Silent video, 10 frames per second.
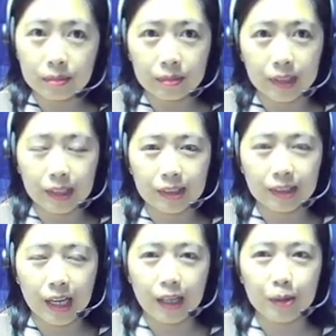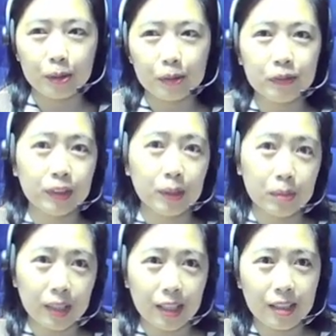yes, out of
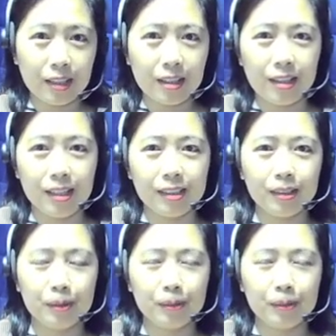something. Yes, so